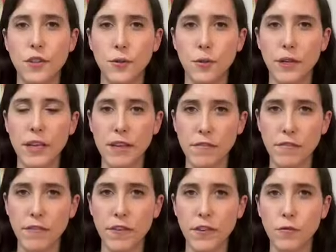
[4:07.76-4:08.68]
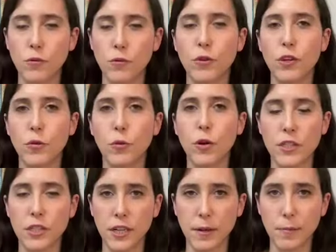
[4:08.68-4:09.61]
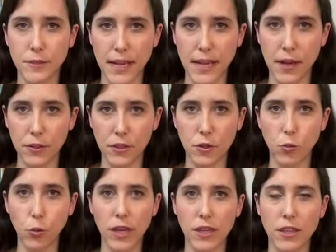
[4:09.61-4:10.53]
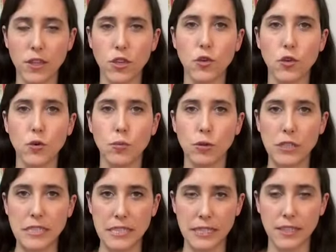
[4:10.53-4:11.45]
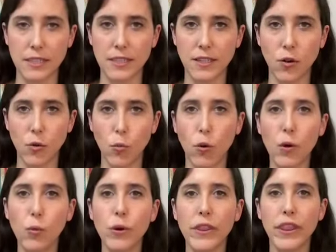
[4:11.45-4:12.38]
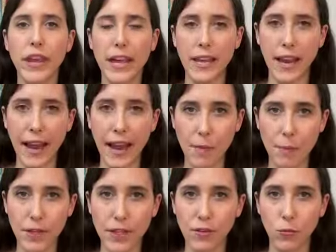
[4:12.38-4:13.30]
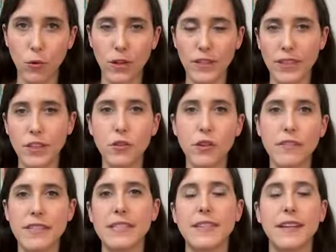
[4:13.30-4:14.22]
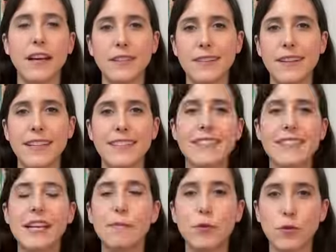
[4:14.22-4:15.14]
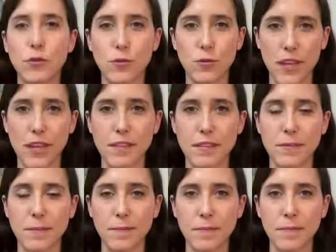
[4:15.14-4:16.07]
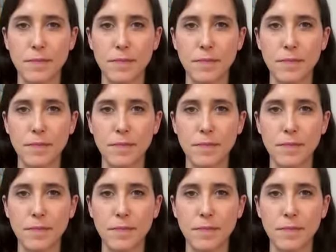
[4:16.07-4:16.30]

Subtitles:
So if the ruling were to come down in the way that you predict, what would then happen? Can you give us a sample use case?